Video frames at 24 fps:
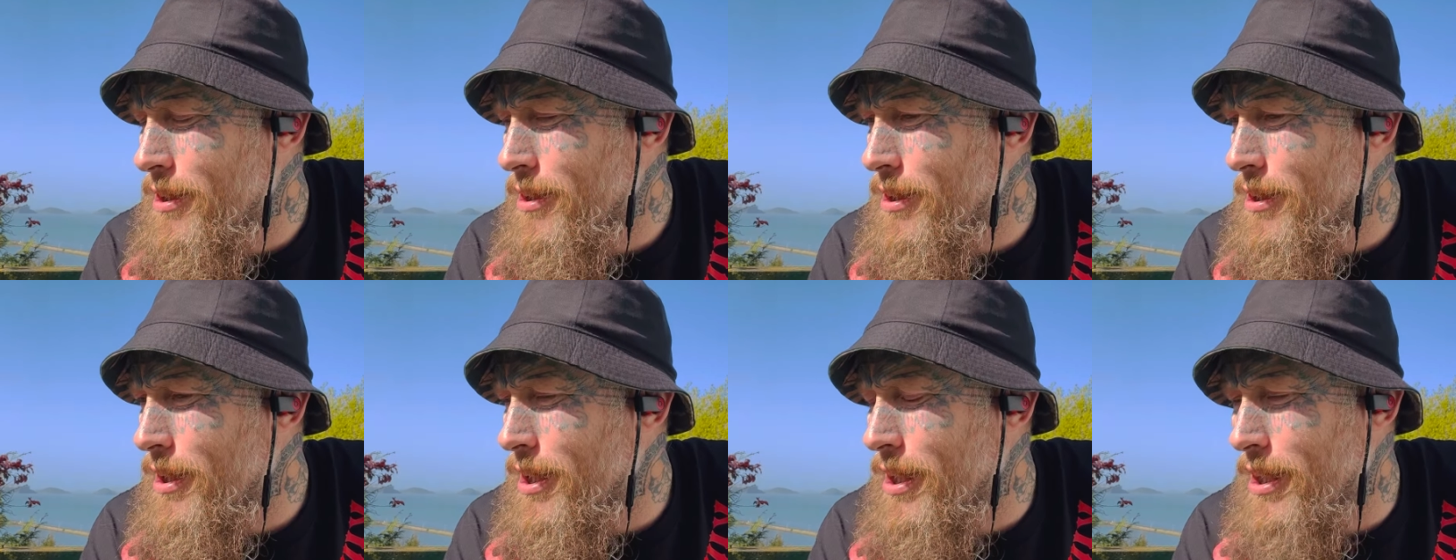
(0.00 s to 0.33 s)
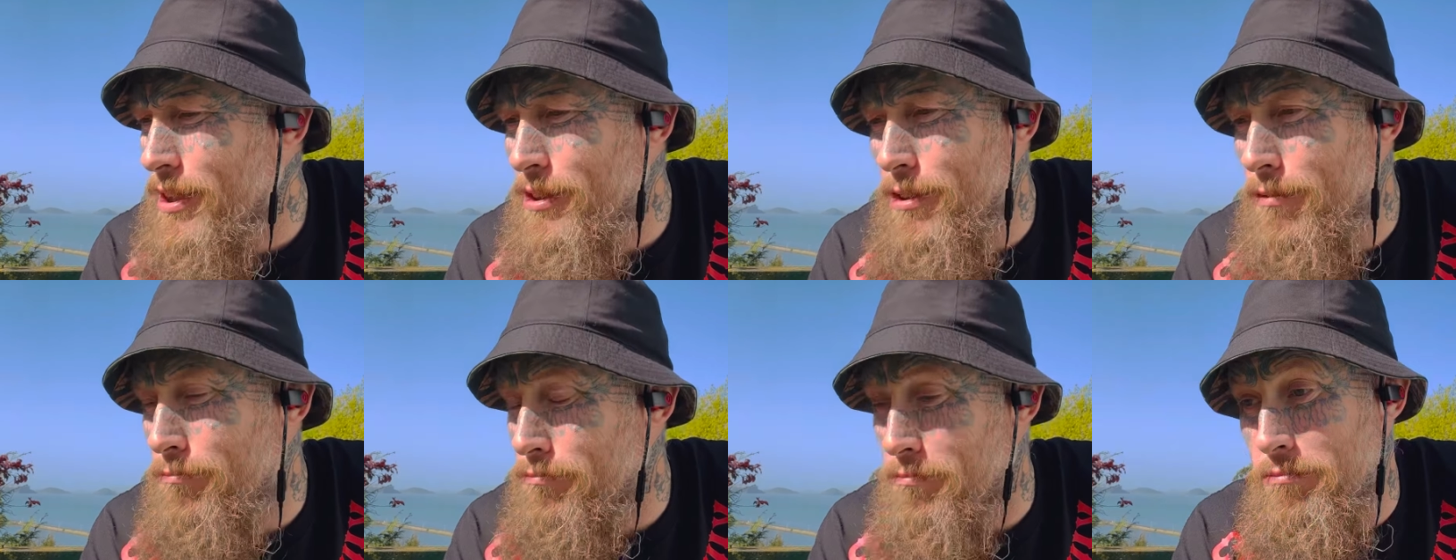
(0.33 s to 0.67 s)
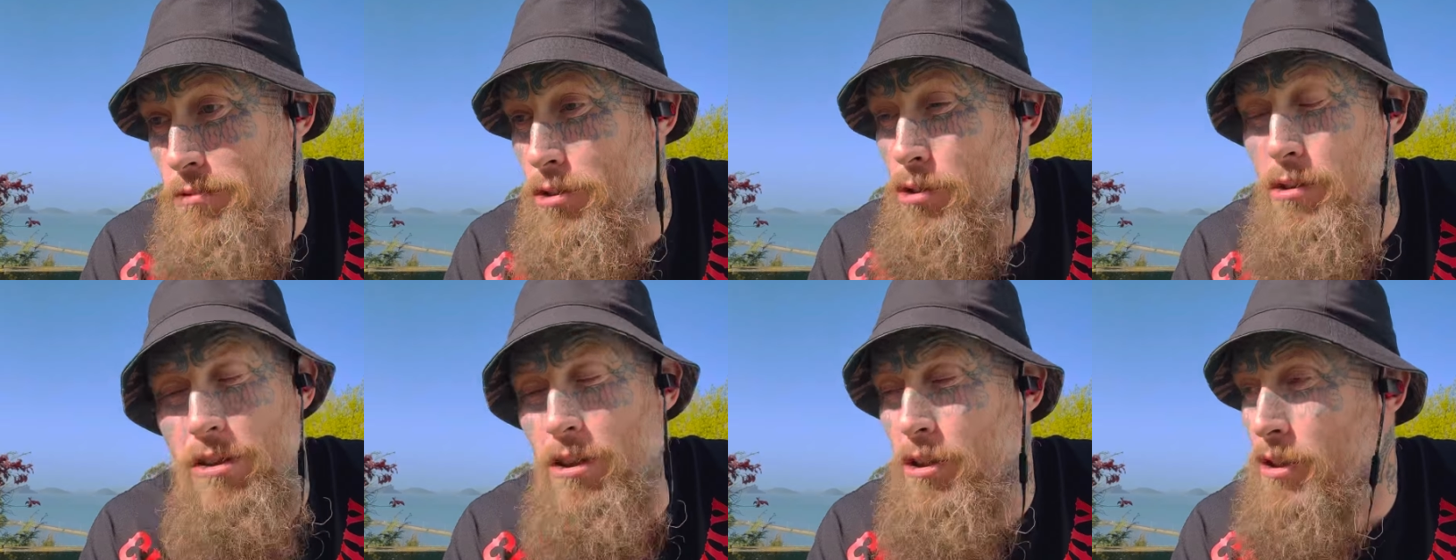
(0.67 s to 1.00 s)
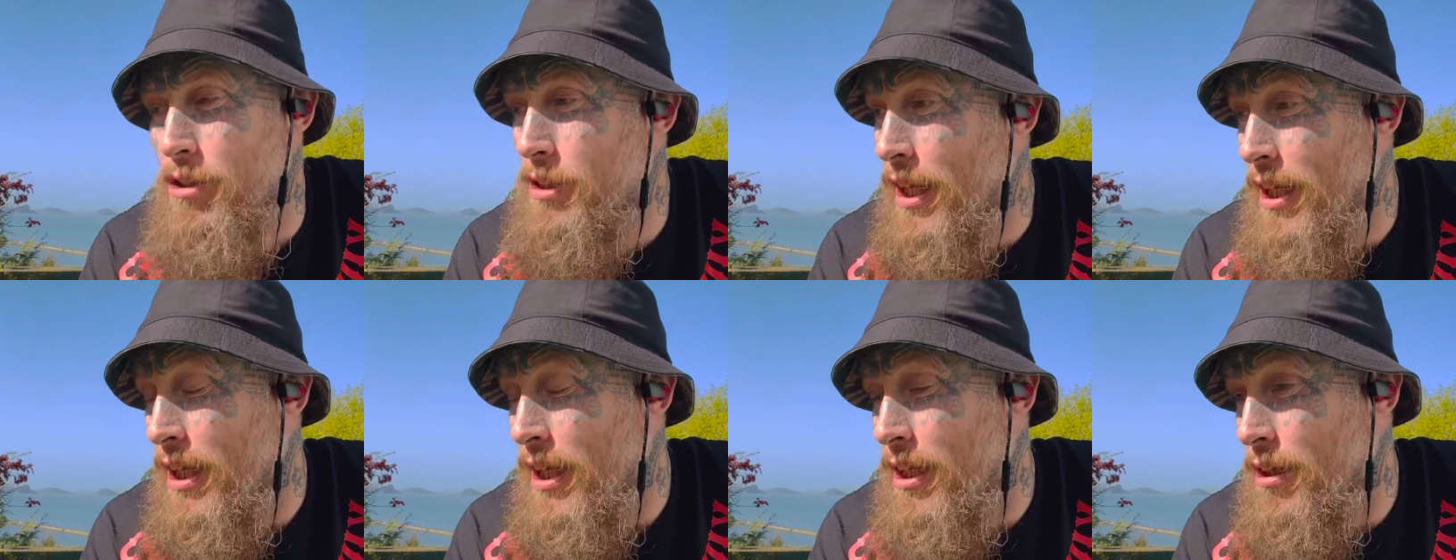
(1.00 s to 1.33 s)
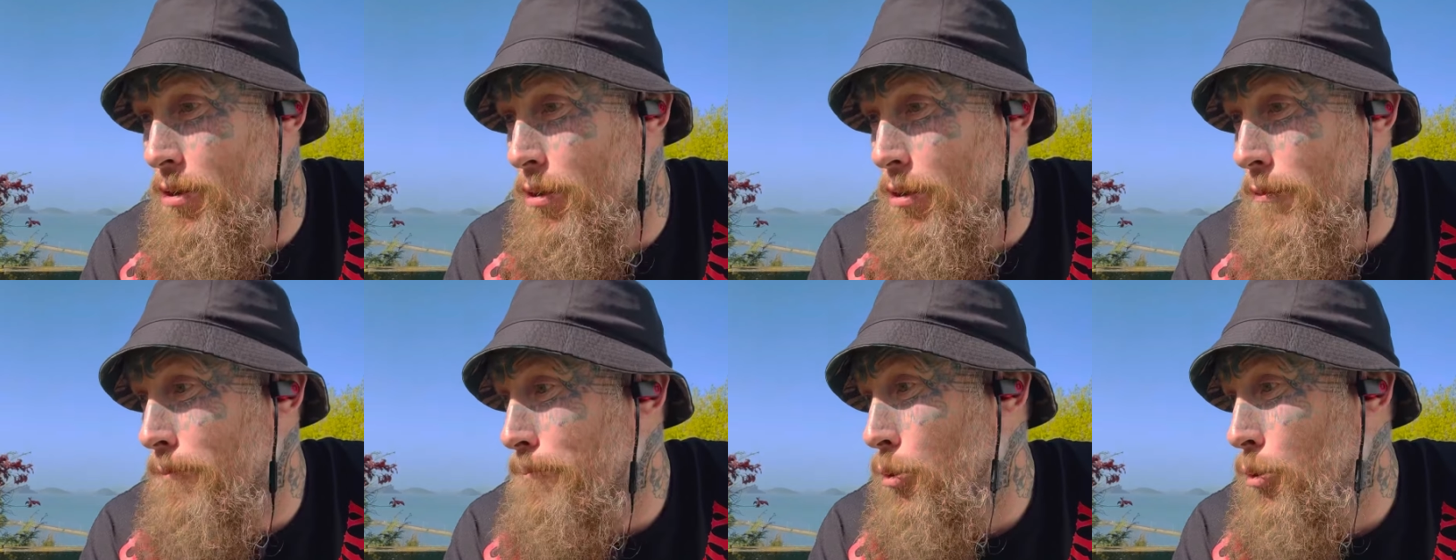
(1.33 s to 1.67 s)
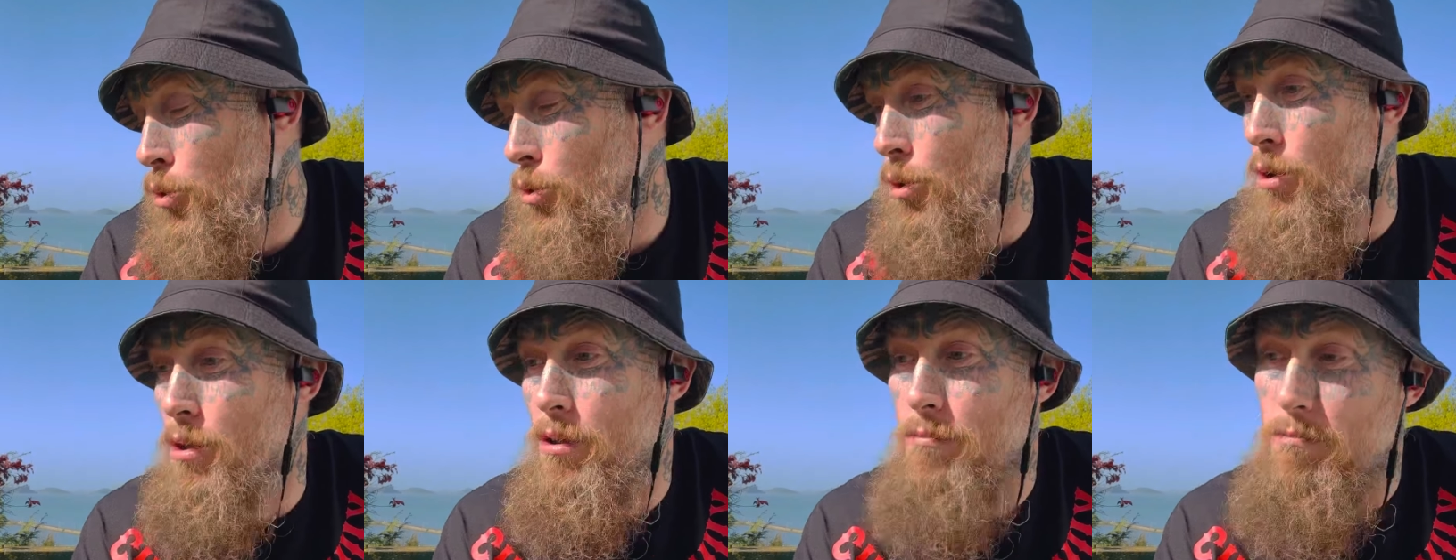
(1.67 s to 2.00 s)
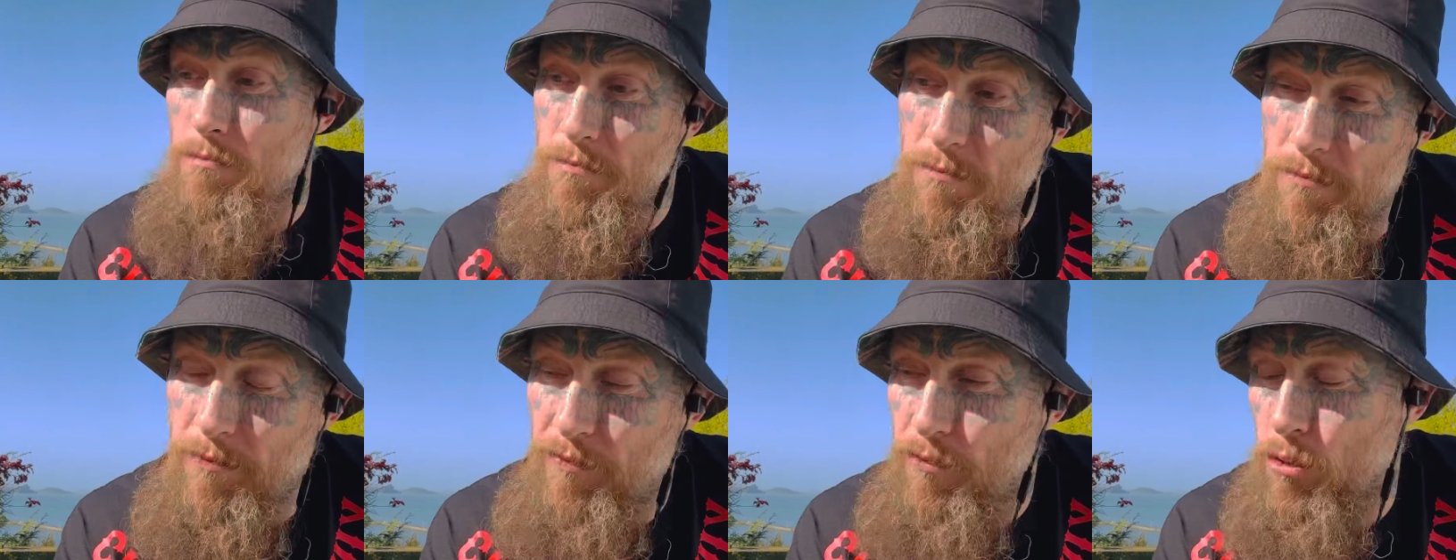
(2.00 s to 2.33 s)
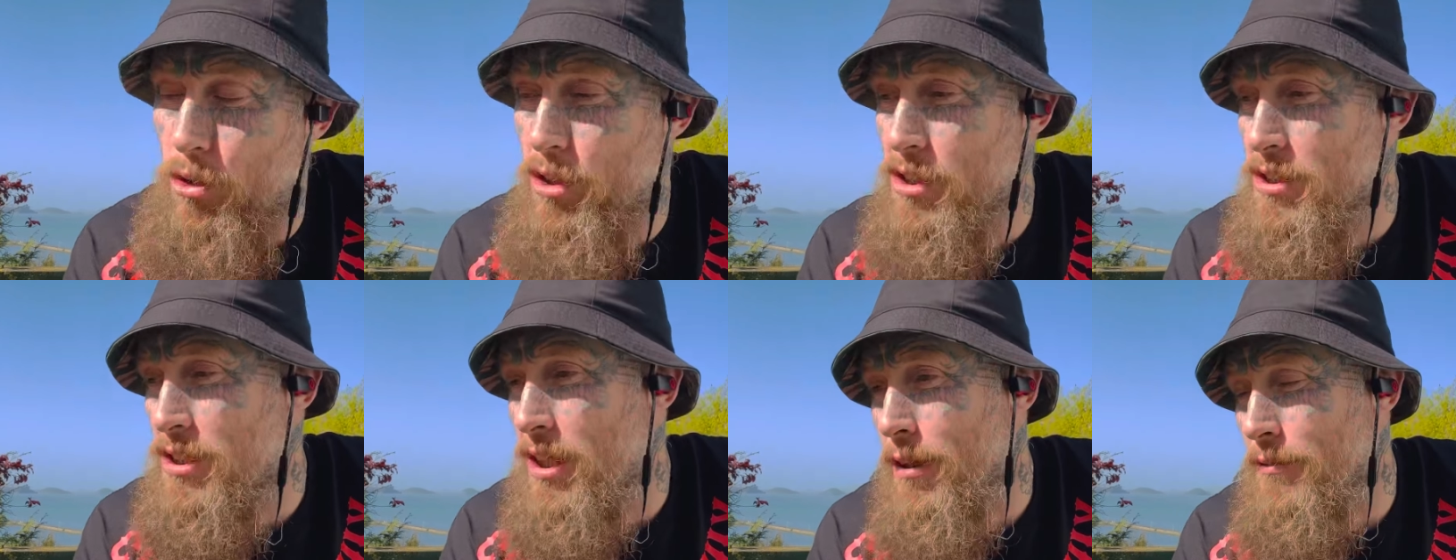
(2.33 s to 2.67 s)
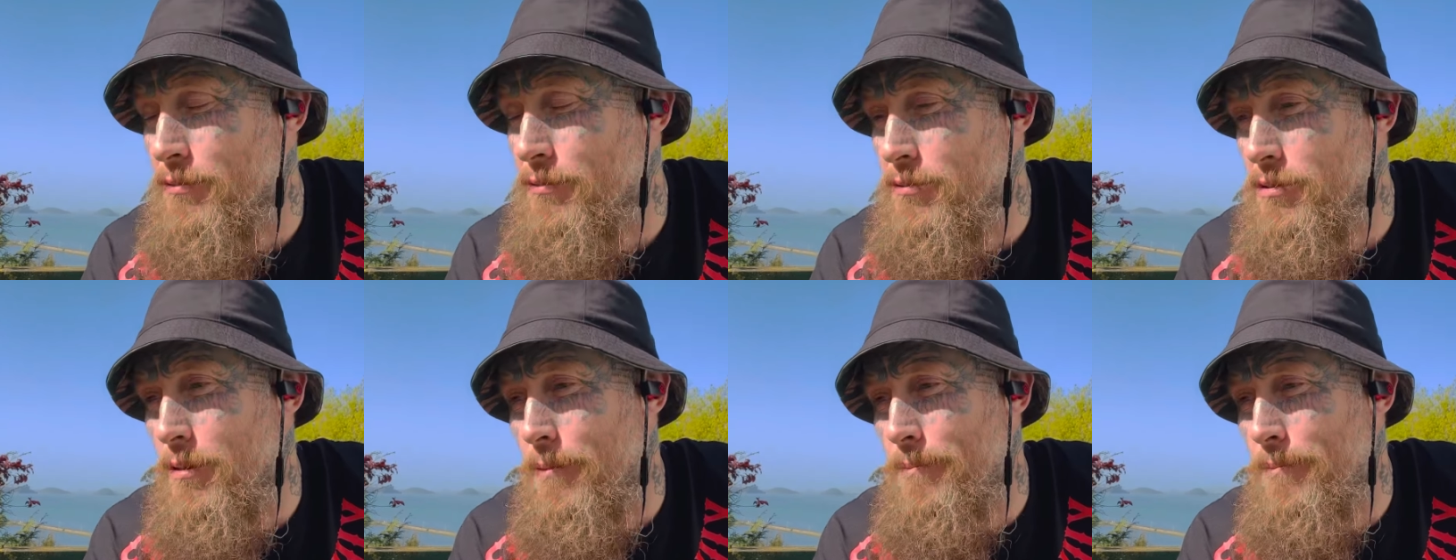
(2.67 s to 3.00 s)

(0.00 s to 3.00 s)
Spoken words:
And you should take it on board for yourselves.